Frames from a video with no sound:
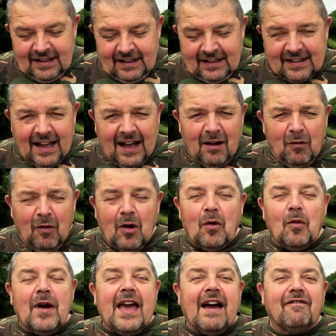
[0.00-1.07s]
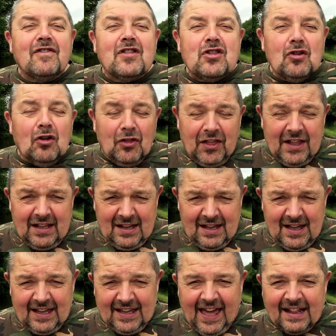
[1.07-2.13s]
Now we have nothing
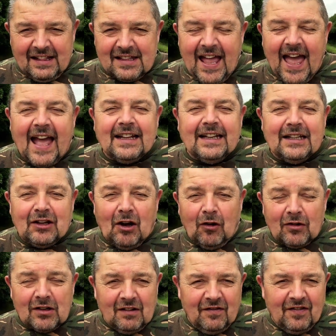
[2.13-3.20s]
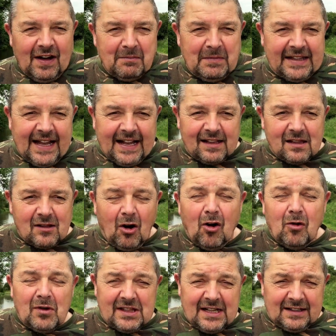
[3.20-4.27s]
against any dogs. In fact, my dad's
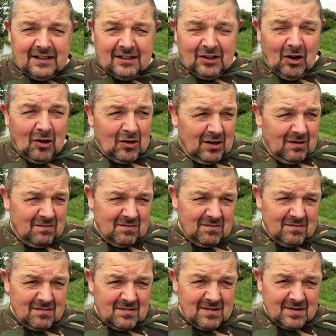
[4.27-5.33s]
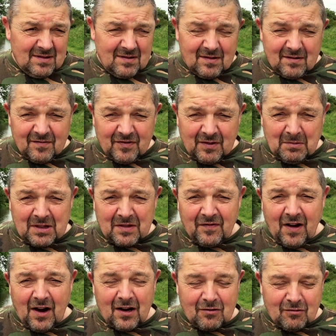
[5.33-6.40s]
always had a dog from as
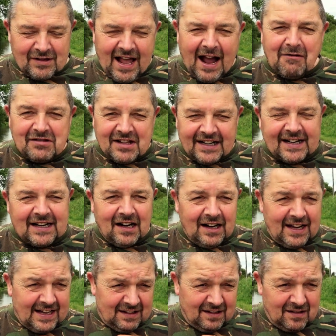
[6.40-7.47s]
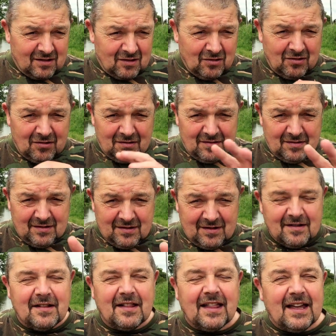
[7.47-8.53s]
far as when I was a little lad, so
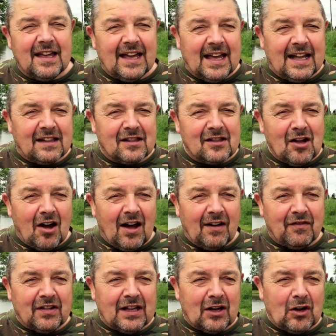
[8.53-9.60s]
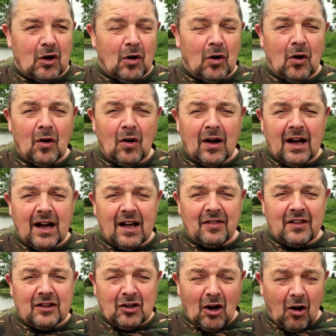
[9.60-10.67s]
it's not having a go at
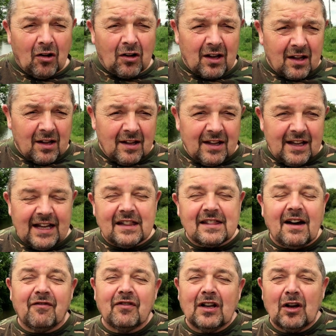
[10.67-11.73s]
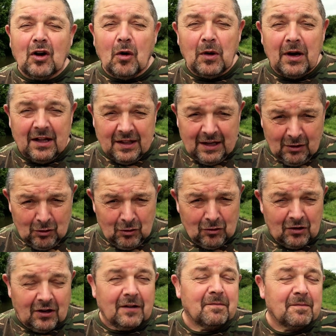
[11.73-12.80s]
the dog, it's having a go at the owner.